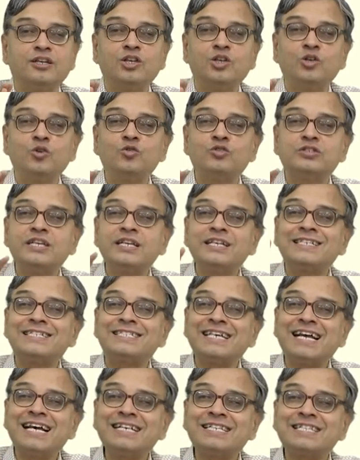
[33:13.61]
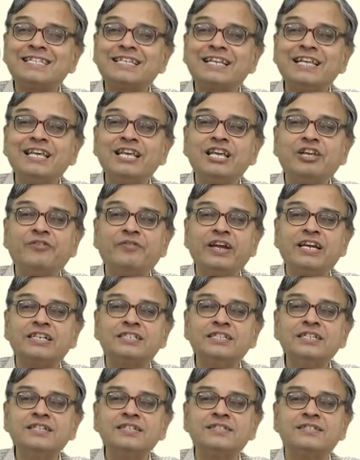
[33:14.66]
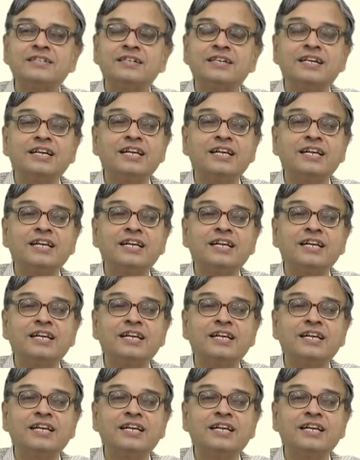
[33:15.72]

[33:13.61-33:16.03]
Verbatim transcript: using just three equations